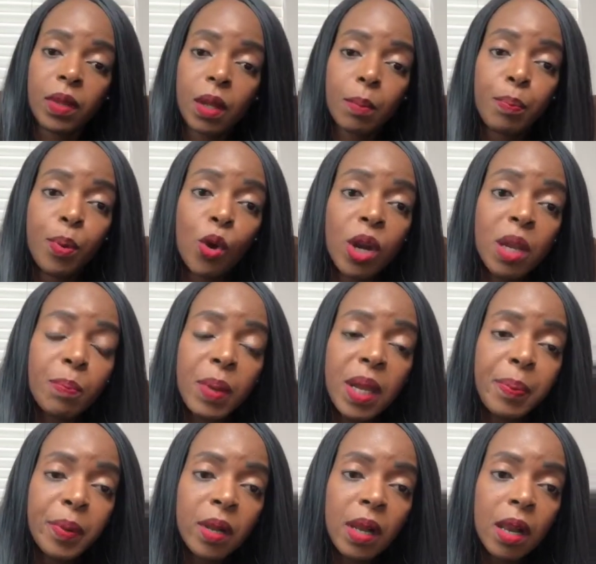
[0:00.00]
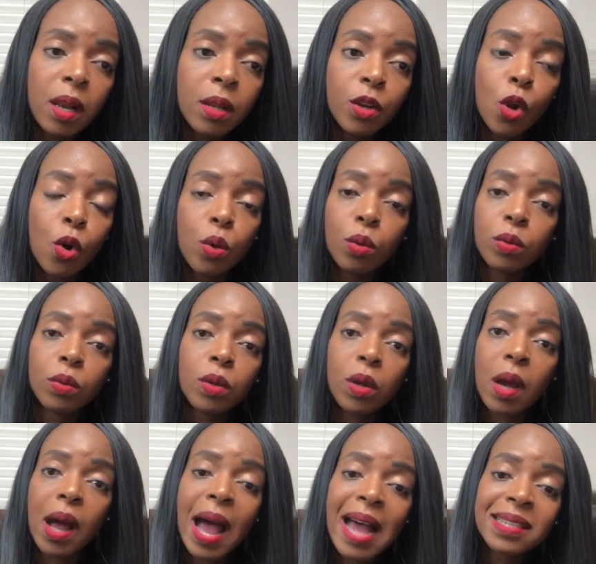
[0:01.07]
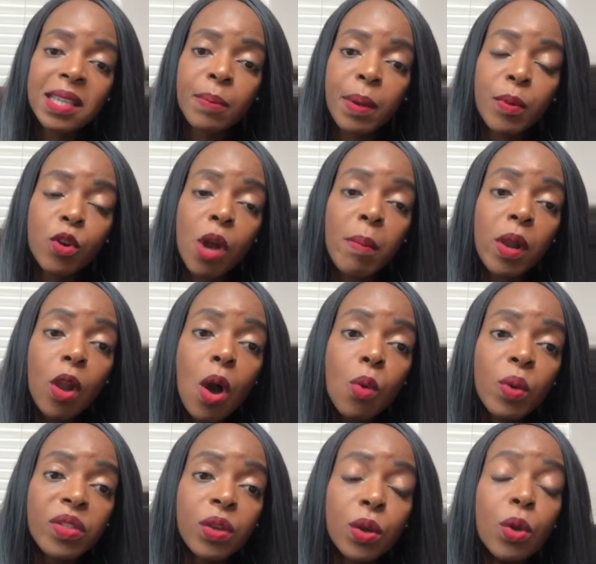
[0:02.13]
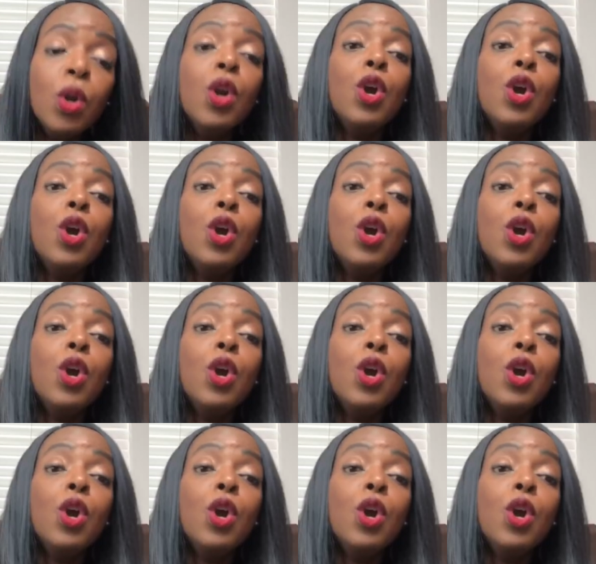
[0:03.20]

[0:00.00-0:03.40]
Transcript: putting people, asking people to come along with you.